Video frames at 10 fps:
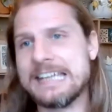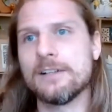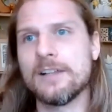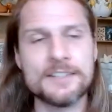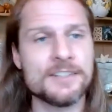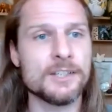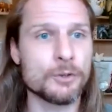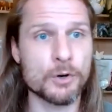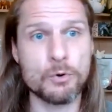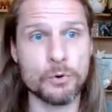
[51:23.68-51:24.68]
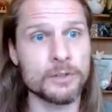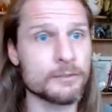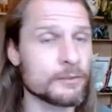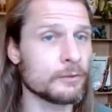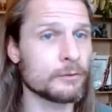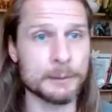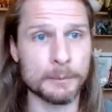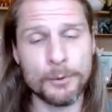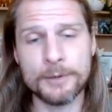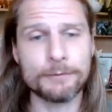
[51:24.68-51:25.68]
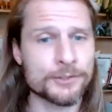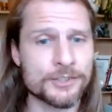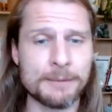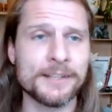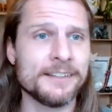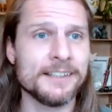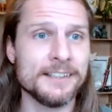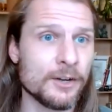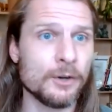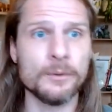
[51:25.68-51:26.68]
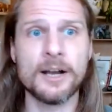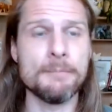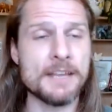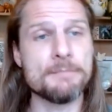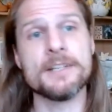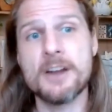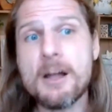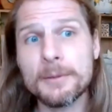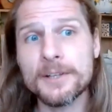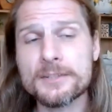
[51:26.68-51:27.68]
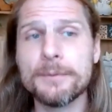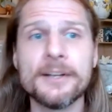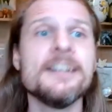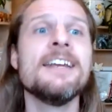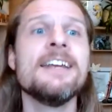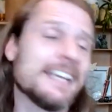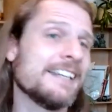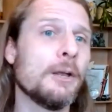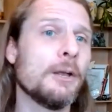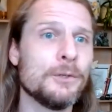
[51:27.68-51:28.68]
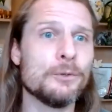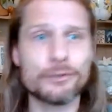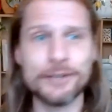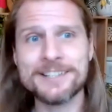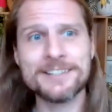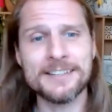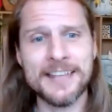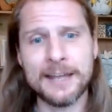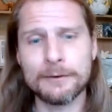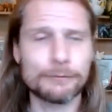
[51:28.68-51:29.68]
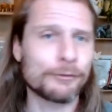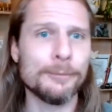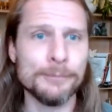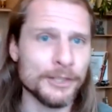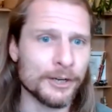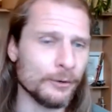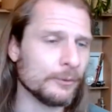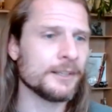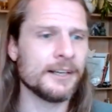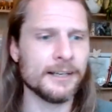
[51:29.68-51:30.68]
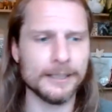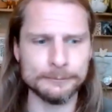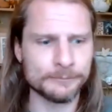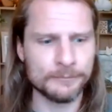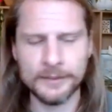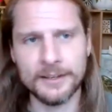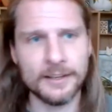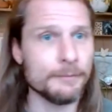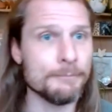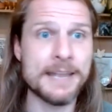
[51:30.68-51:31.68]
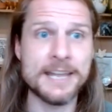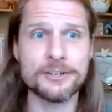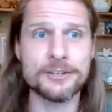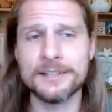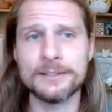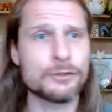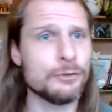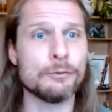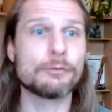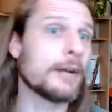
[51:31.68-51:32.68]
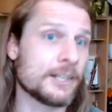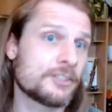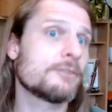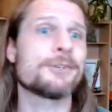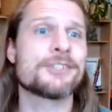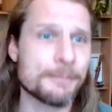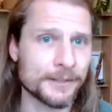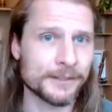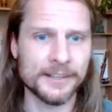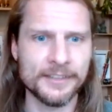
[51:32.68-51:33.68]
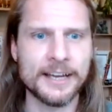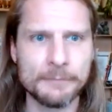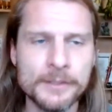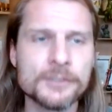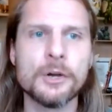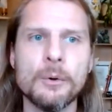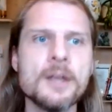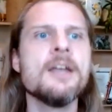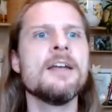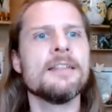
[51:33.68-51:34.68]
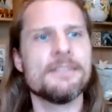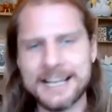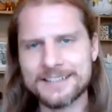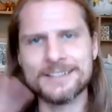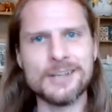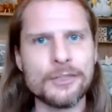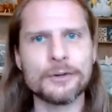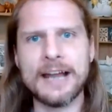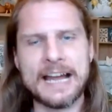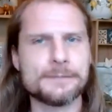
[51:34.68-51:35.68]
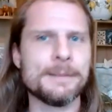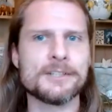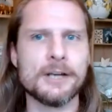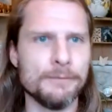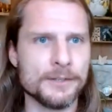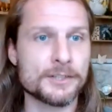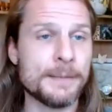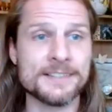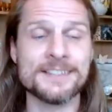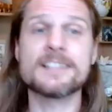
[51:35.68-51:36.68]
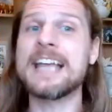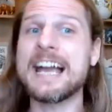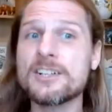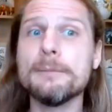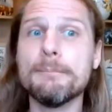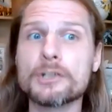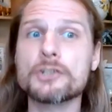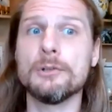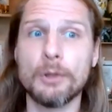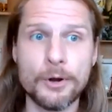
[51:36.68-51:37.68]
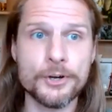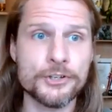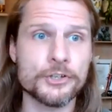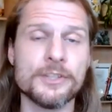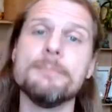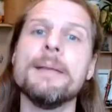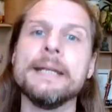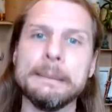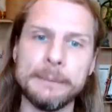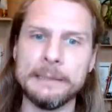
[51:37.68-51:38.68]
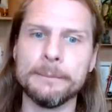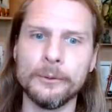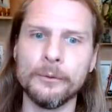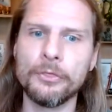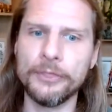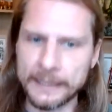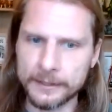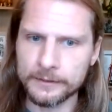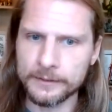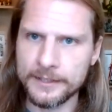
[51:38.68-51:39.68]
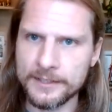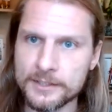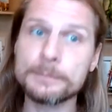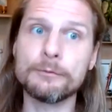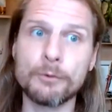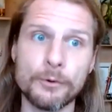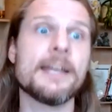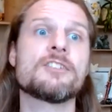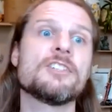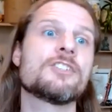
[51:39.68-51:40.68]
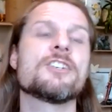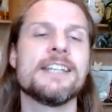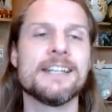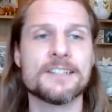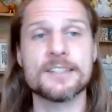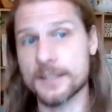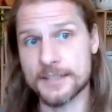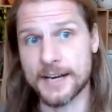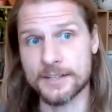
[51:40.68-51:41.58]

analyzing your quarterly report for something that, may have been anomalous, but it can help you translate that from, Mandarin to French or something like that. So that's another aspect of this space, is it's actually much larger than many people think it is before they actually start to get into the